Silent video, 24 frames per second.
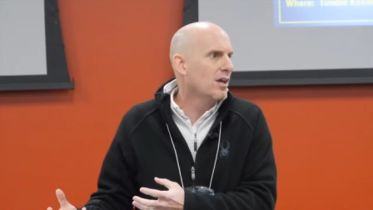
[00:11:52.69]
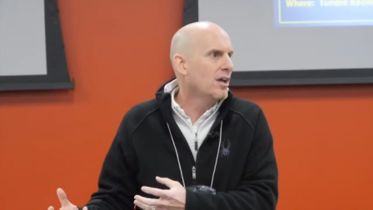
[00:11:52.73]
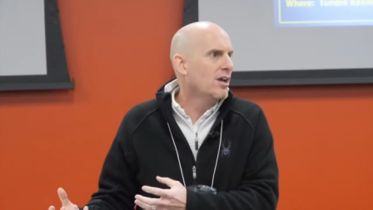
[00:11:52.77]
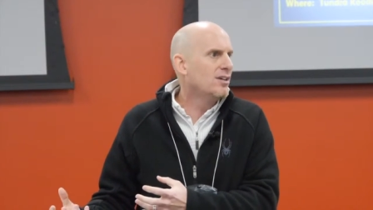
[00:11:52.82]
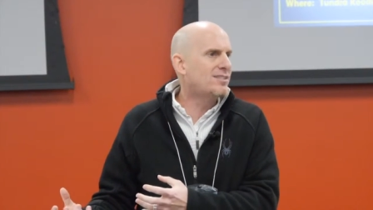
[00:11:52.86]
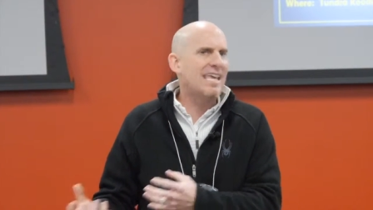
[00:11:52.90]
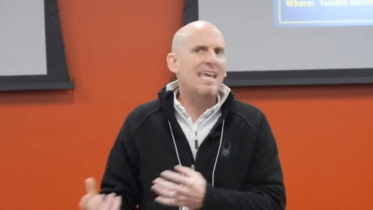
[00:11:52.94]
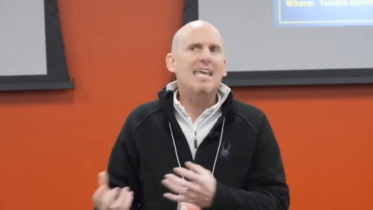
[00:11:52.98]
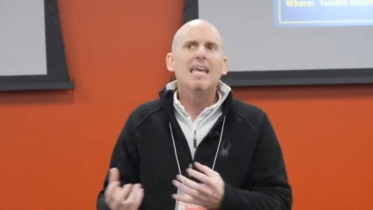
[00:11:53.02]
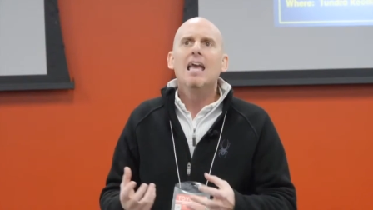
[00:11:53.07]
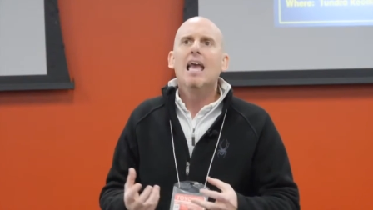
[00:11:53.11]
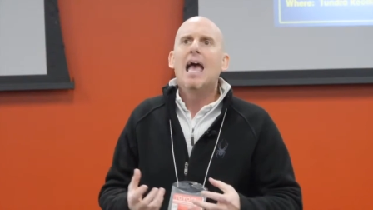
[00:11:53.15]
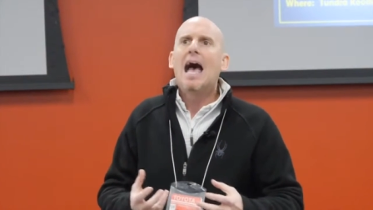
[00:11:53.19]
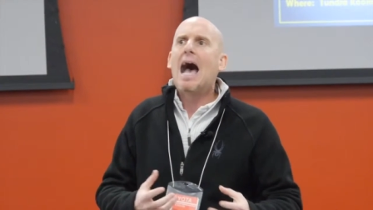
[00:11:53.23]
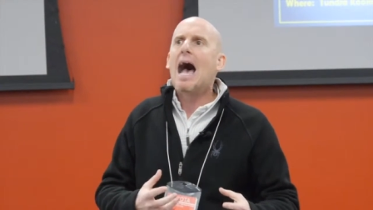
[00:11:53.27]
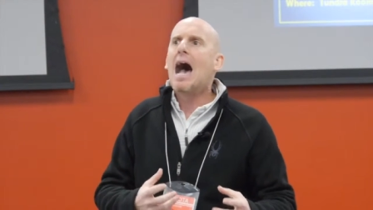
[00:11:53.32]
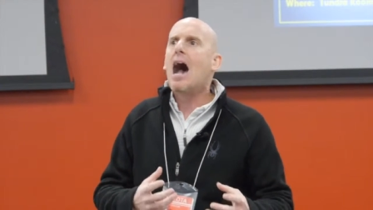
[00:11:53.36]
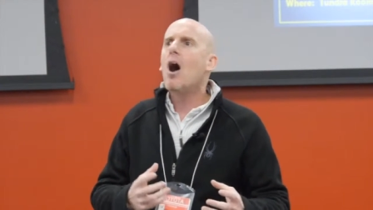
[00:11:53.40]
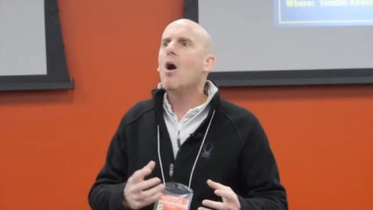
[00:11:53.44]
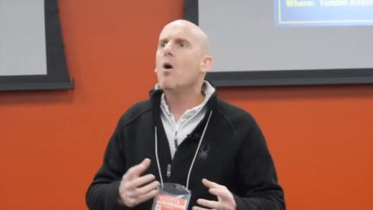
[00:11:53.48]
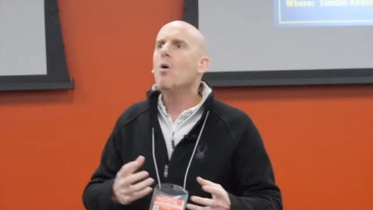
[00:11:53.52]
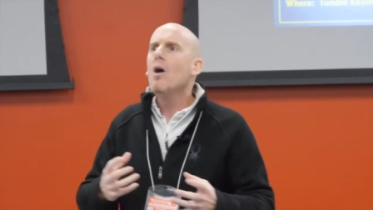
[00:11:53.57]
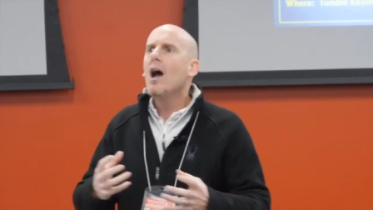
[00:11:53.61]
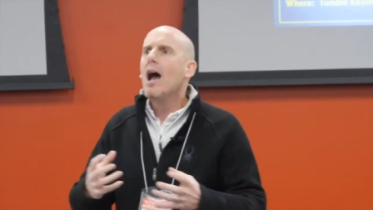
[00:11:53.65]
You say,
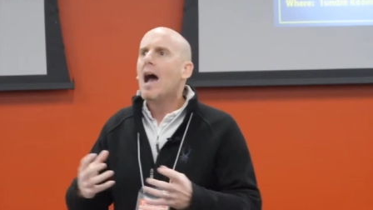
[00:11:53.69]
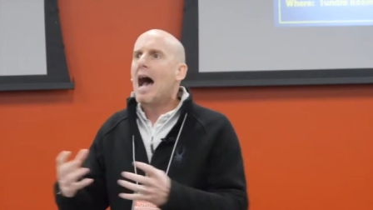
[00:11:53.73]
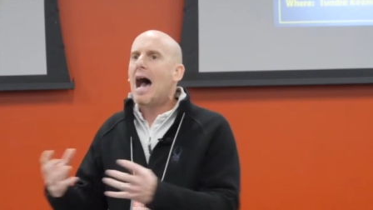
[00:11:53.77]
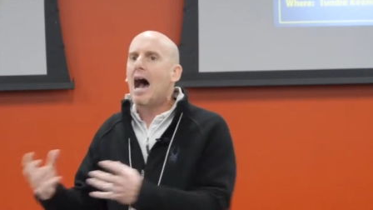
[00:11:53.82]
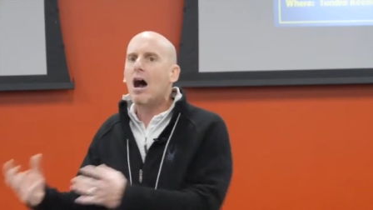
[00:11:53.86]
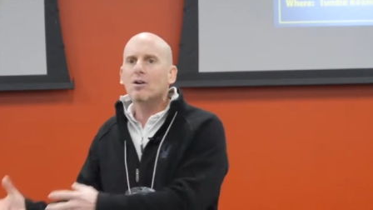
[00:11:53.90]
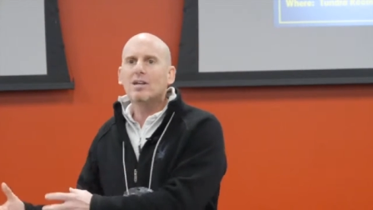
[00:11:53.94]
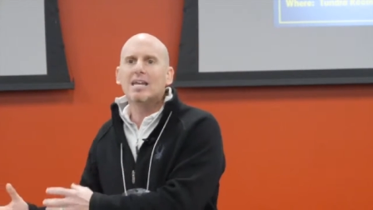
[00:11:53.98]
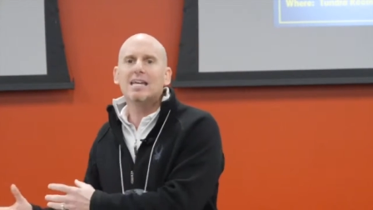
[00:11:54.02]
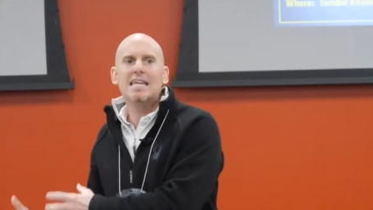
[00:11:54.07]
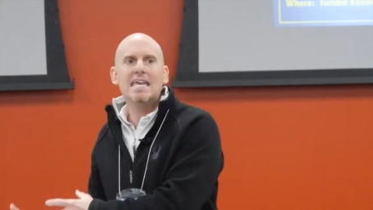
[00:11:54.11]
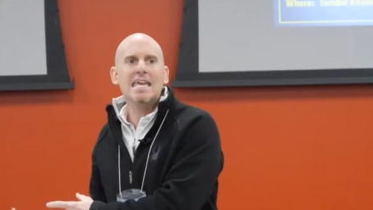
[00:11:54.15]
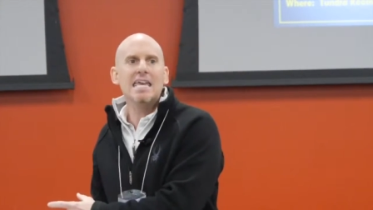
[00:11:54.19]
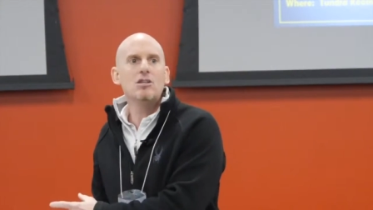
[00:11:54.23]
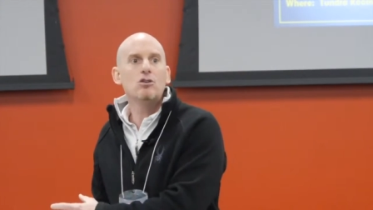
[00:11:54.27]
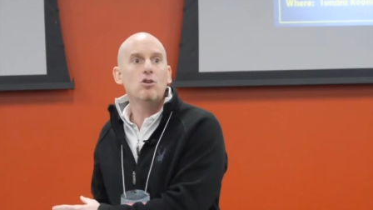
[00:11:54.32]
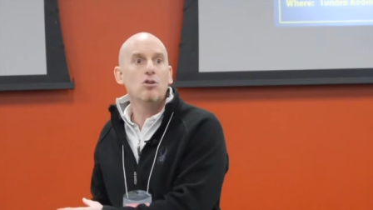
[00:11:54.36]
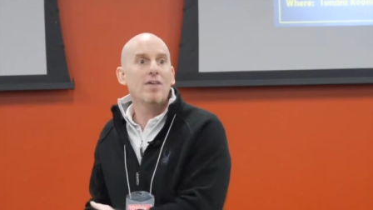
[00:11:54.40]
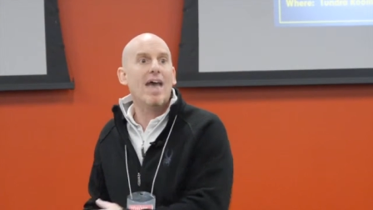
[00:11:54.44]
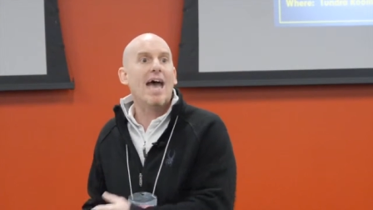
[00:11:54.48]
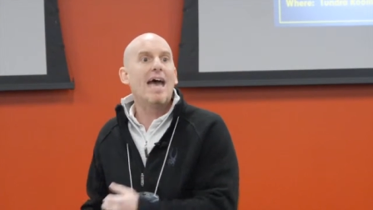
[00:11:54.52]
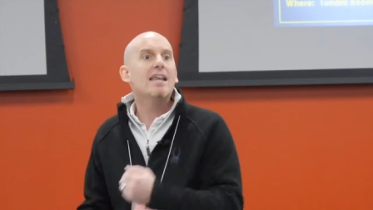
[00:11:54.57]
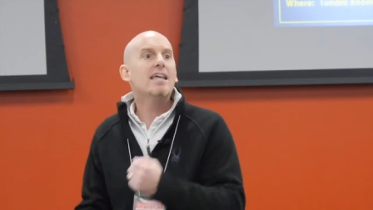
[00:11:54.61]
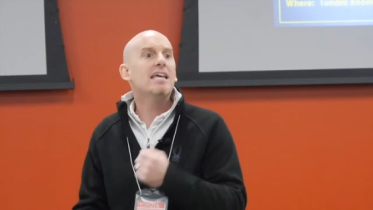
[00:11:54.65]
how, how could he
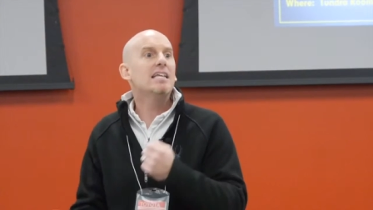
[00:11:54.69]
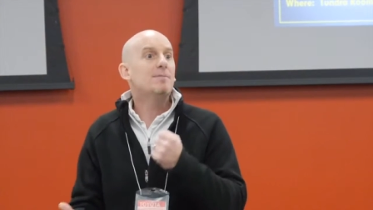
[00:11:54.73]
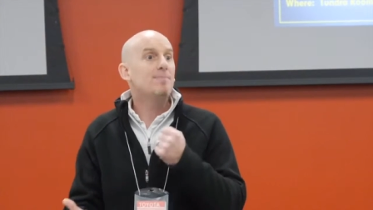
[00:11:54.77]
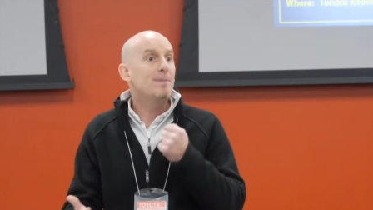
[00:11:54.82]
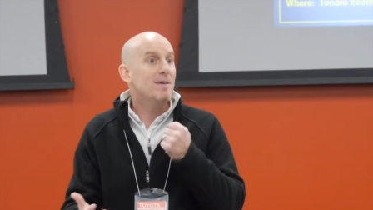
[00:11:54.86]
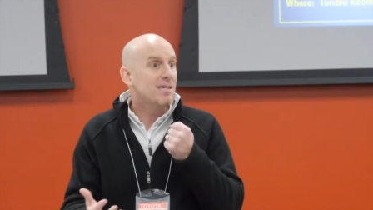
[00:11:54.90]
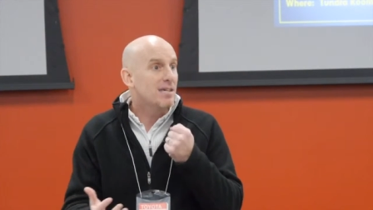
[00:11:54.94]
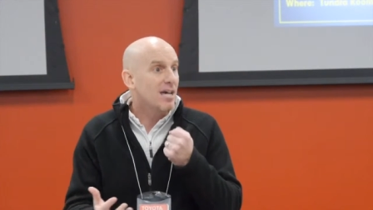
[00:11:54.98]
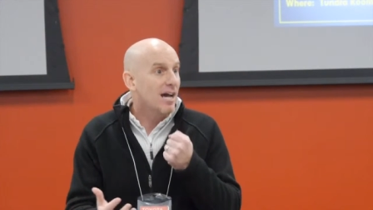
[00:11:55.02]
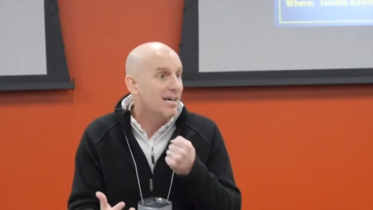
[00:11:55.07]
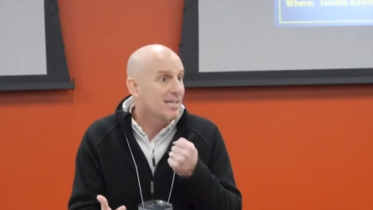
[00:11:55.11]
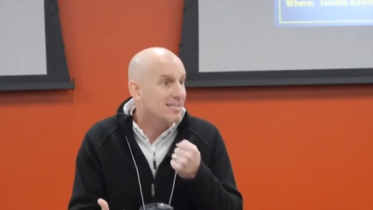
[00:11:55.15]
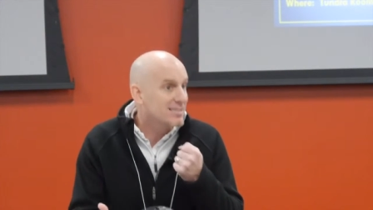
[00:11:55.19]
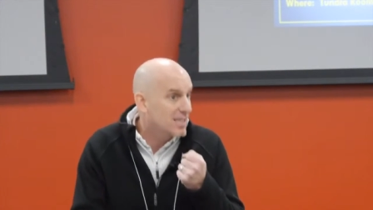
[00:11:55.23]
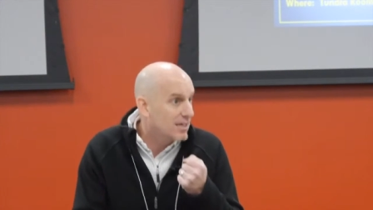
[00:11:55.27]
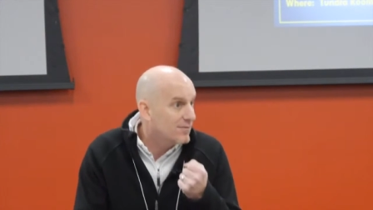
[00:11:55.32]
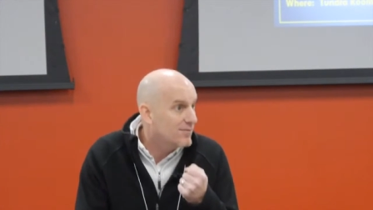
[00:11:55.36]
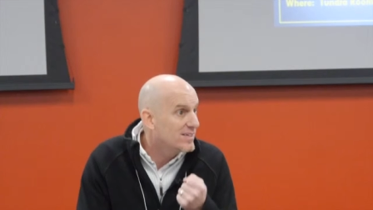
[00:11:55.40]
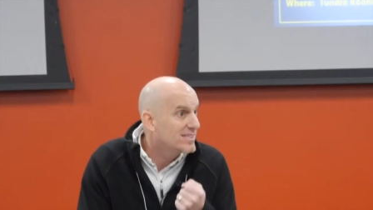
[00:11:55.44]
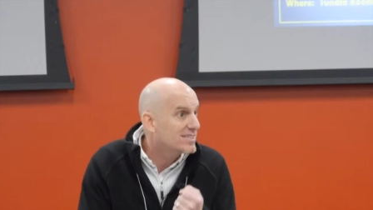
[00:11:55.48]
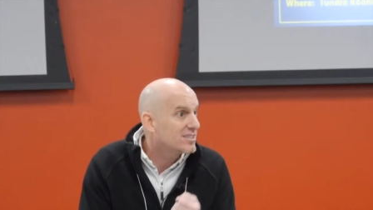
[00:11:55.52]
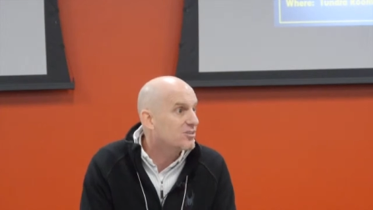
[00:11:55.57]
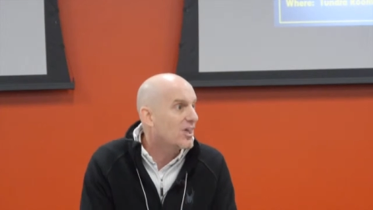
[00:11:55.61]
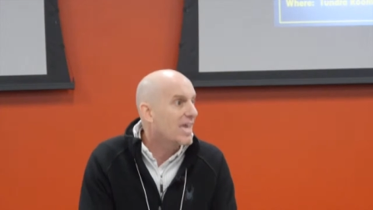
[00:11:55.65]
do that? It's because of
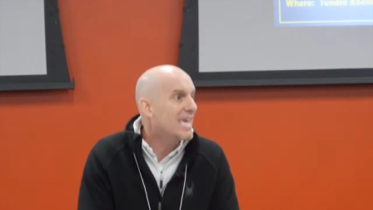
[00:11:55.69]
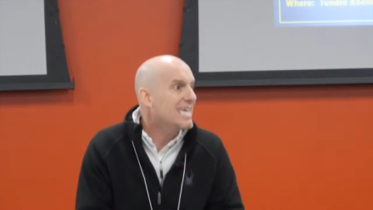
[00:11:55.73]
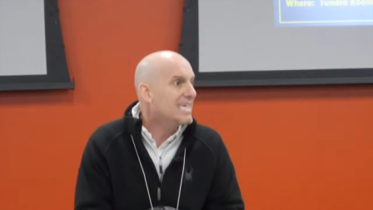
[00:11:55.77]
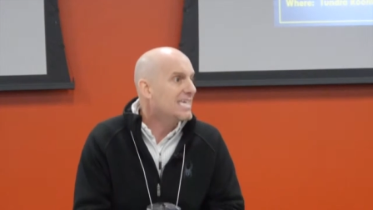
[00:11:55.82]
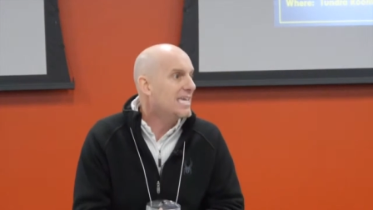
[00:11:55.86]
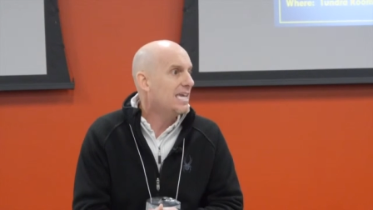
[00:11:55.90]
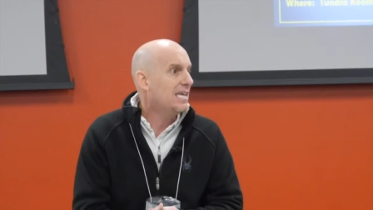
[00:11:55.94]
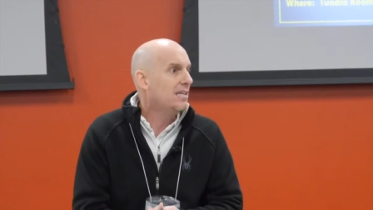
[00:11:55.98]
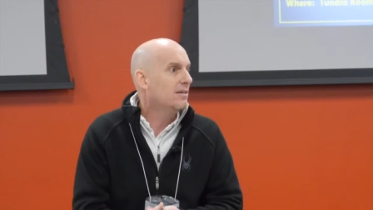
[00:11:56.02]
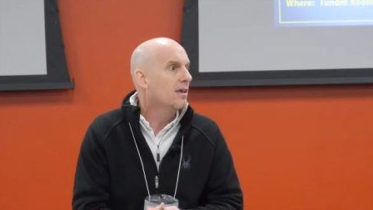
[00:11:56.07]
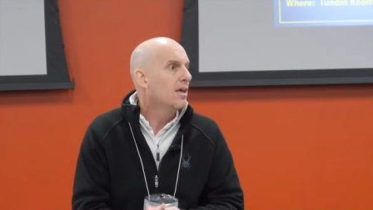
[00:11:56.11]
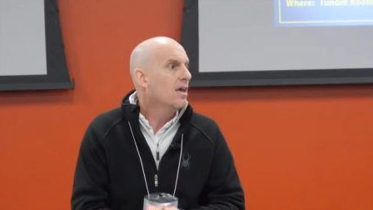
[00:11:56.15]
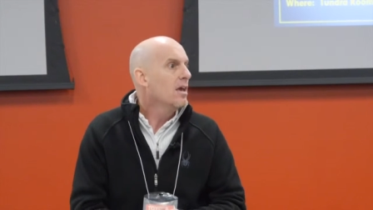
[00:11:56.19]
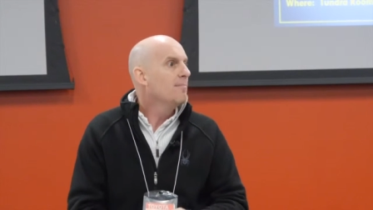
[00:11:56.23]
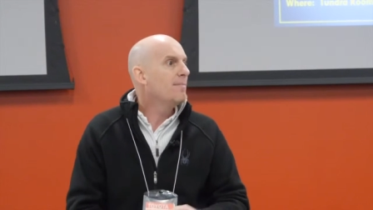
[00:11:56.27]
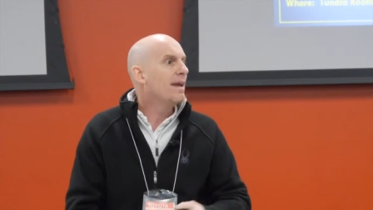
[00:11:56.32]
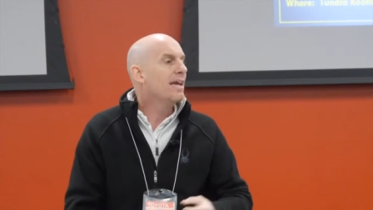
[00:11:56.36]
his thinking.